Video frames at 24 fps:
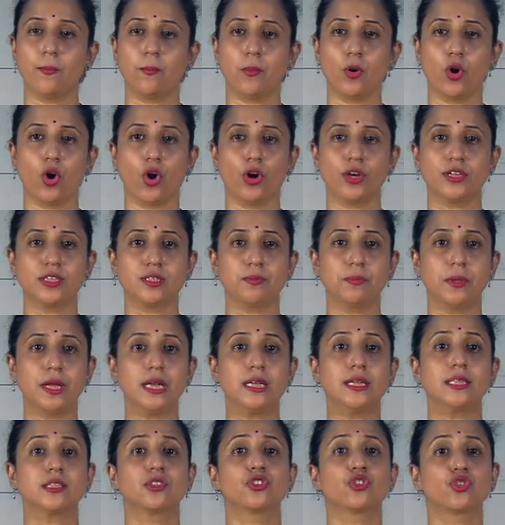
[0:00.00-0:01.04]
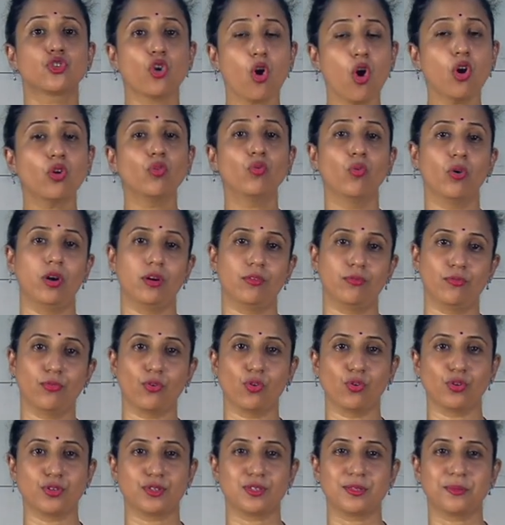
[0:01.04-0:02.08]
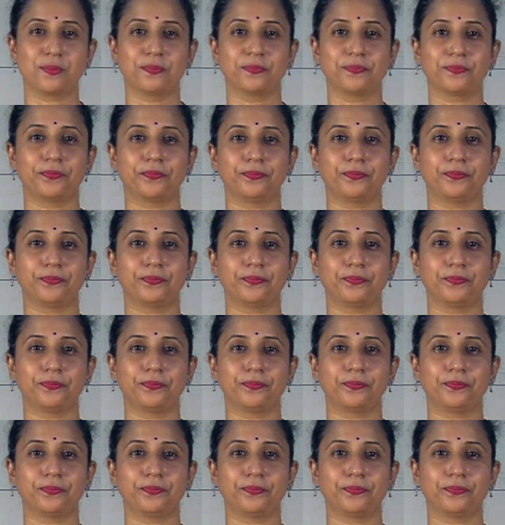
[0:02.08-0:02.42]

employees build a strong workforce.